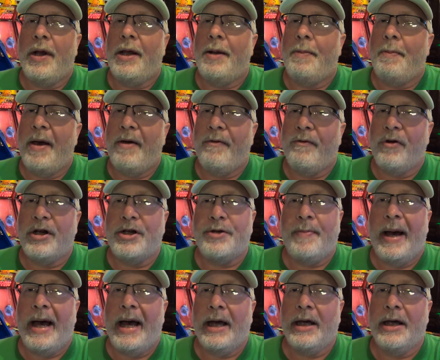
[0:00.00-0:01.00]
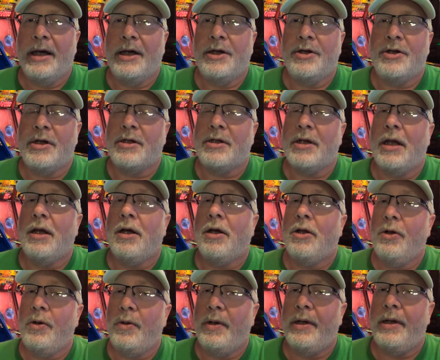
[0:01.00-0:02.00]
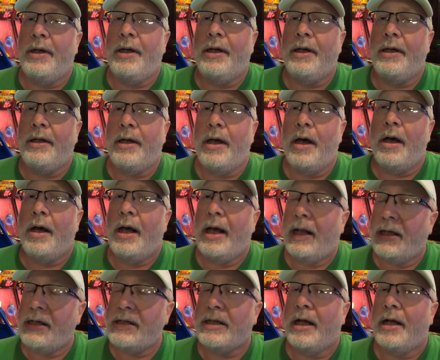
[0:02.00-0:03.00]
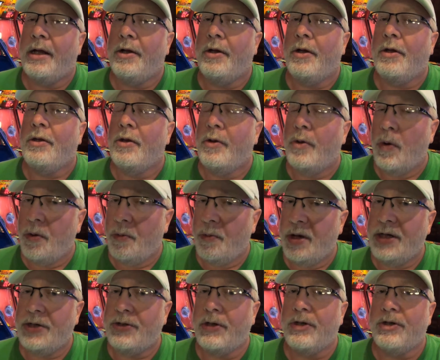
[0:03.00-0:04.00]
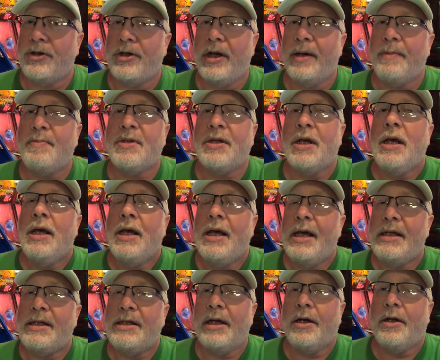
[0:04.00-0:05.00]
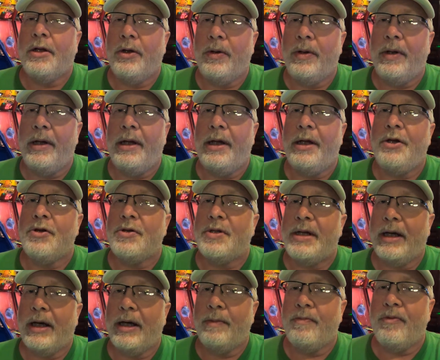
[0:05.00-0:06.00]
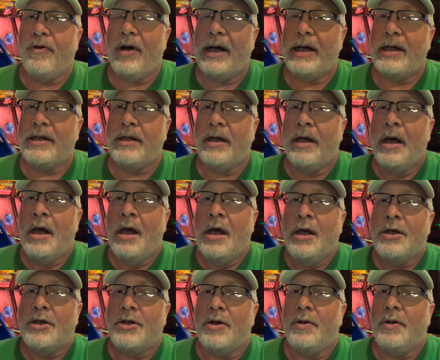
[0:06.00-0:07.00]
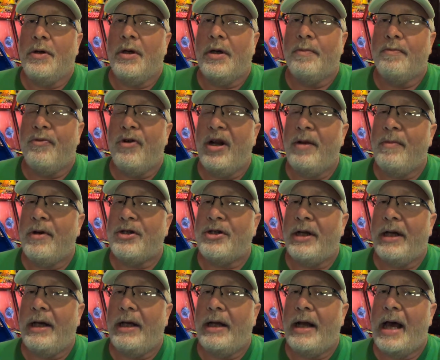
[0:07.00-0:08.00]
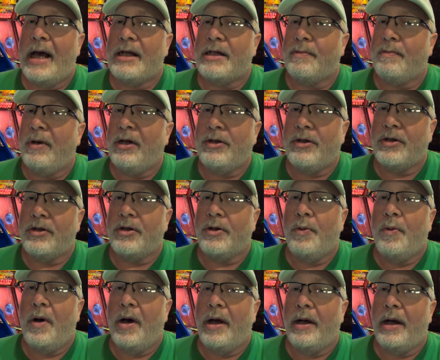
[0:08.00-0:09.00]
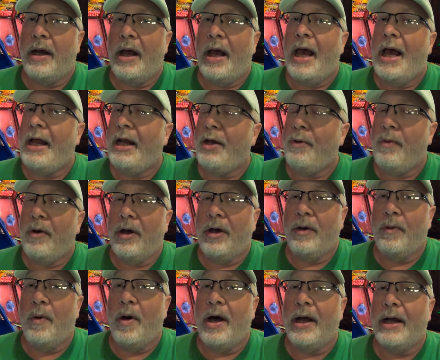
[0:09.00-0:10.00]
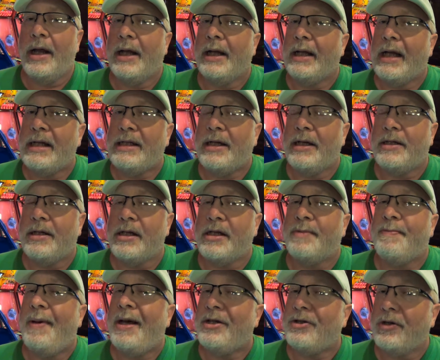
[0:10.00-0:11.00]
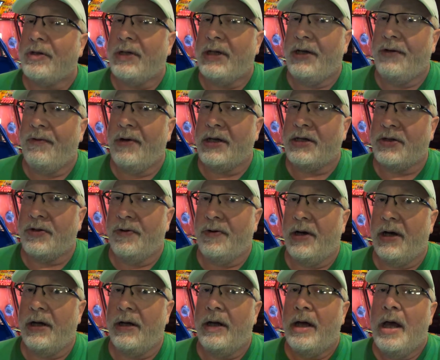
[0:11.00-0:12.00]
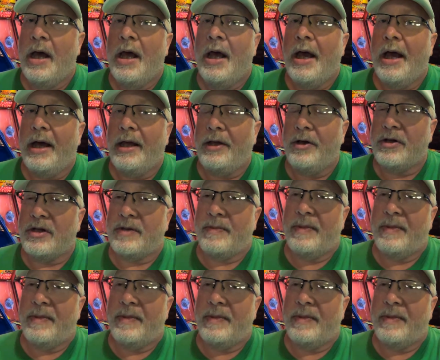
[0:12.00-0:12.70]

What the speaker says: and beverage package. It's included in, at least on the Norwegian ships, it's included in your ticket price. So you can pretty much eat as much as you want, anywhere you want, unless it's a specialty restaurant. And there's